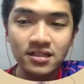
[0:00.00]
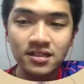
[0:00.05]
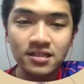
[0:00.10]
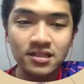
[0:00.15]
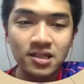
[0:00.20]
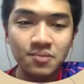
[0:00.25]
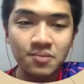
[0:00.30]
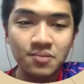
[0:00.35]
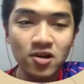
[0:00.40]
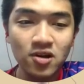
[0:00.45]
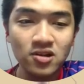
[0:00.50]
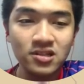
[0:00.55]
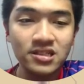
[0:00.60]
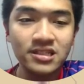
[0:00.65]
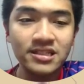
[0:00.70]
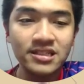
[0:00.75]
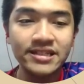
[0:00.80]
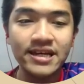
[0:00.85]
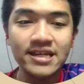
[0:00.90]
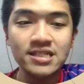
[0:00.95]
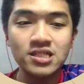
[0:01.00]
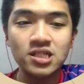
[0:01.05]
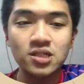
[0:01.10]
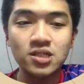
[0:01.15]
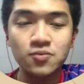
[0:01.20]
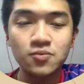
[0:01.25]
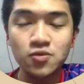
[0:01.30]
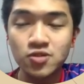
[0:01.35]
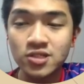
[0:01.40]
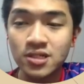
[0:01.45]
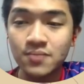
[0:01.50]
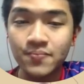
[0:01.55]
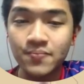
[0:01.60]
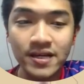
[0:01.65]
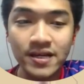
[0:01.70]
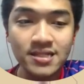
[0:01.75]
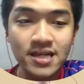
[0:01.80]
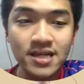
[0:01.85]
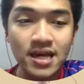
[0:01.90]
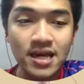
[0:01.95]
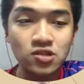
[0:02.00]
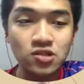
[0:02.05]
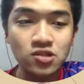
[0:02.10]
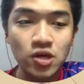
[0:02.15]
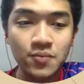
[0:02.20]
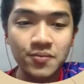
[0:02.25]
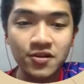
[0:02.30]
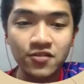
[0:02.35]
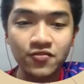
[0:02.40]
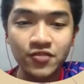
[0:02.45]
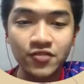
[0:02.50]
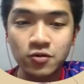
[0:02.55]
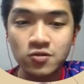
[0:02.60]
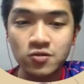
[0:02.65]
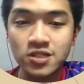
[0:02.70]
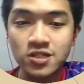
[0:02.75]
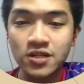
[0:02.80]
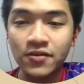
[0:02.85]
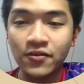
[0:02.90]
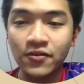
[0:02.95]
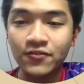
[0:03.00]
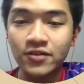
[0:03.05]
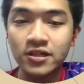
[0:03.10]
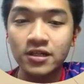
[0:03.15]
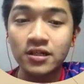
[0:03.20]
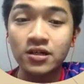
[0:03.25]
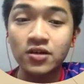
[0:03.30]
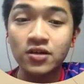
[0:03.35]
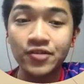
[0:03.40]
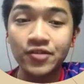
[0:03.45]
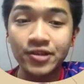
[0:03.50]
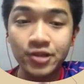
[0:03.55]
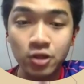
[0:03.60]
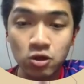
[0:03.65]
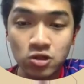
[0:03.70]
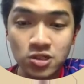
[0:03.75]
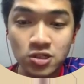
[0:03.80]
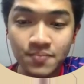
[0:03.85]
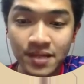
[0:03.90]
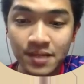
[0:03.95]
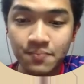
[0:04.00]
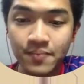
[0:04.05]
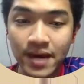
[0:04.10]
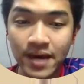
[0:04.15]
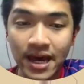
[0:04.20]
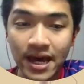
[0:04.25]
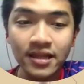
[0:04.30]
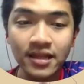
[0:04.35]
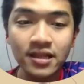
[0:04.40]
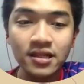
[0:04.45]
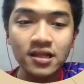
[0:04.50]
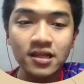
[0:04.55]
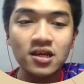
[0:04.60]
The plot indicates the boosted bass and treble frequency with a reduced mid band,